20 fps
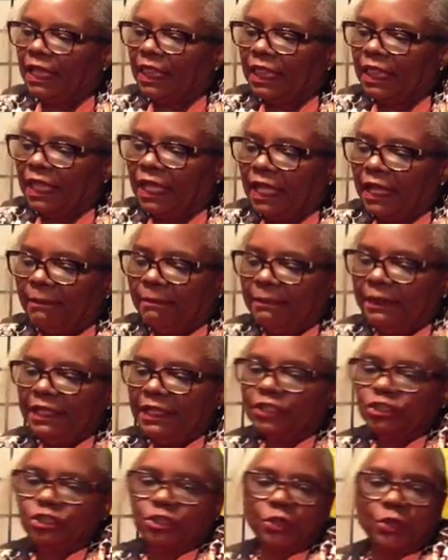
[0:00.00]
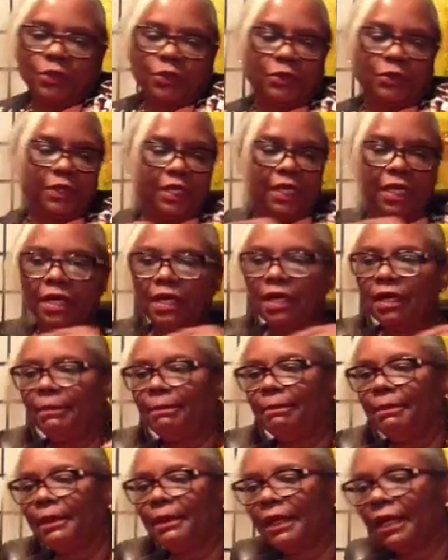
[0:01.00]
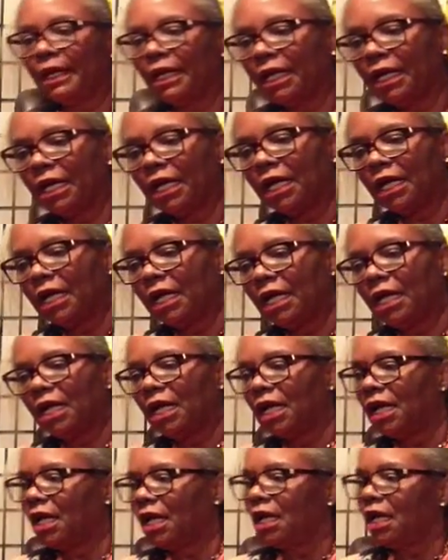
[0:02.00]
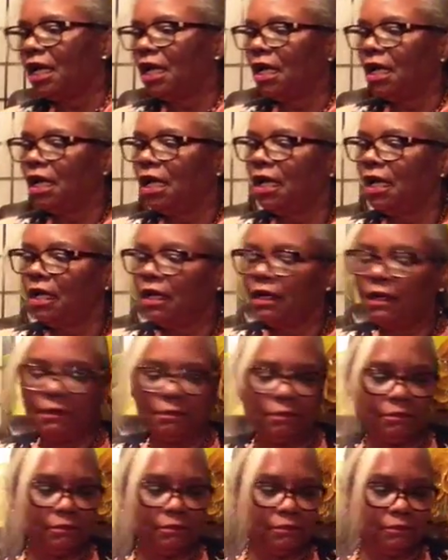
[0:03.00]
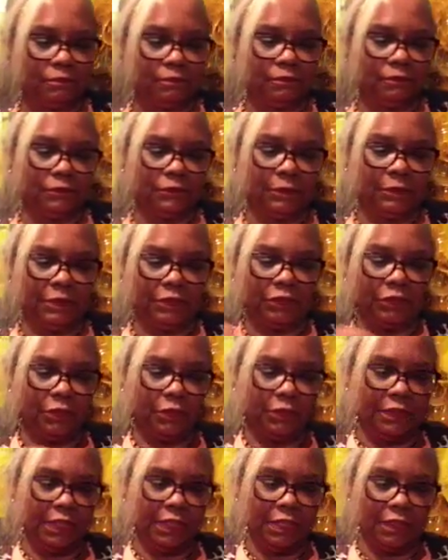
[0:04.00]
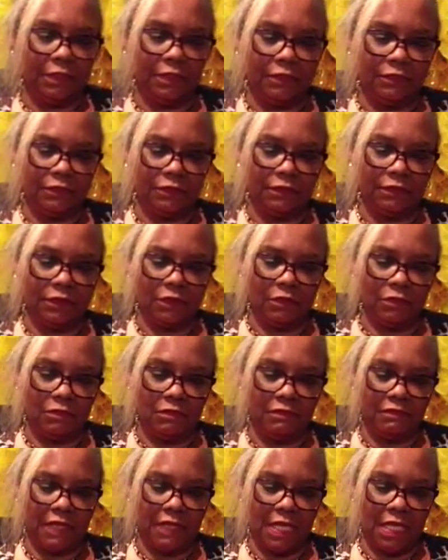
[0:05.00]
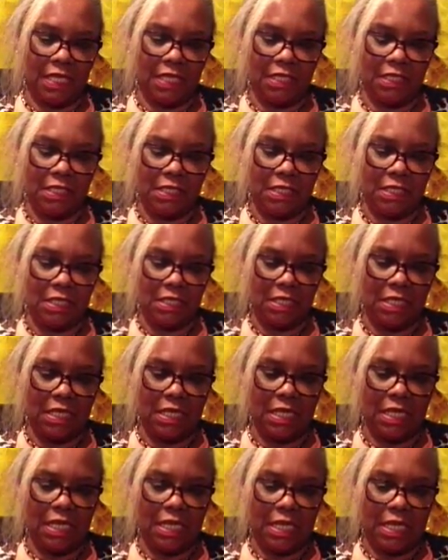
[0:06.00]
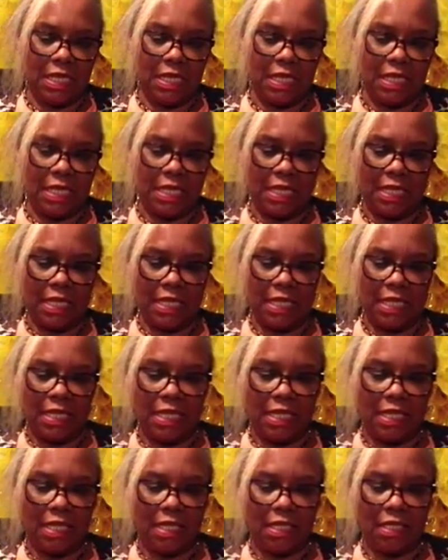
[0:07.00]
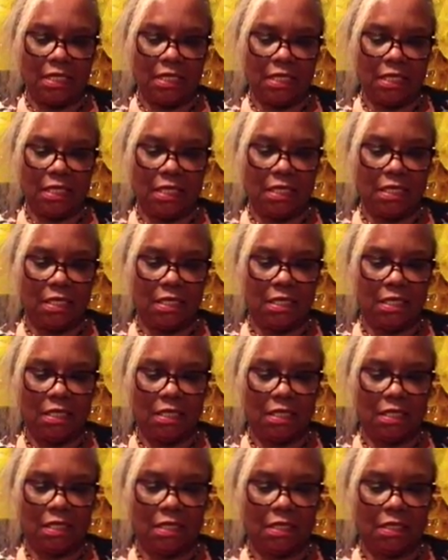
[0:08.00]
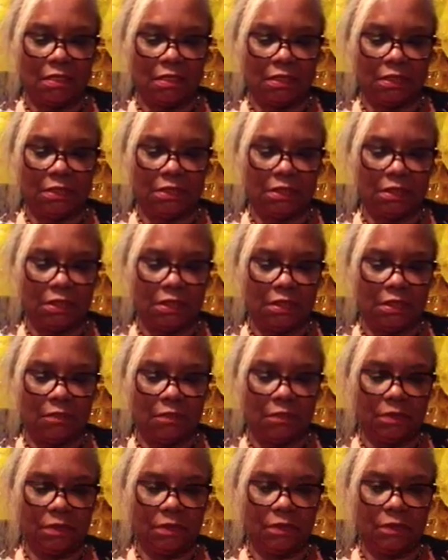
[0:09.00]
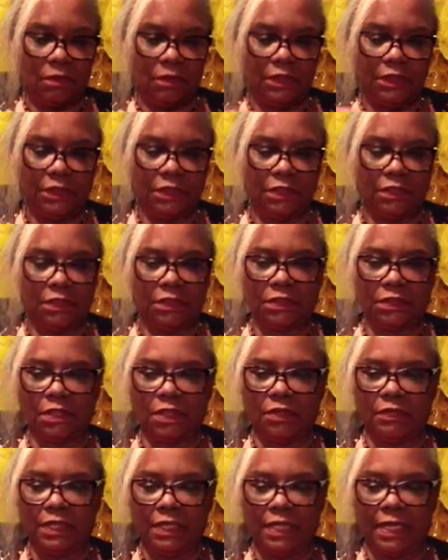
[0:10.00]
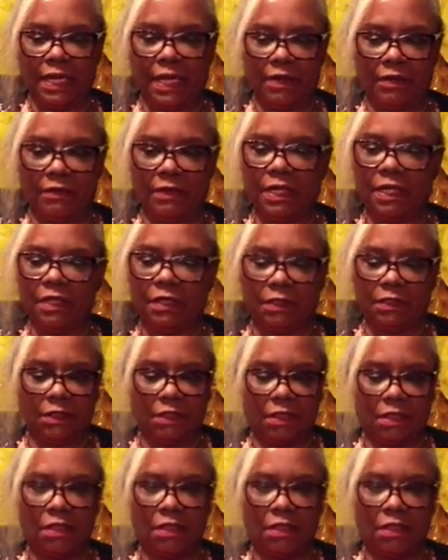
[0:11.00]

let me turn up, let me turn the stove on. And let's see, we're going to start it out at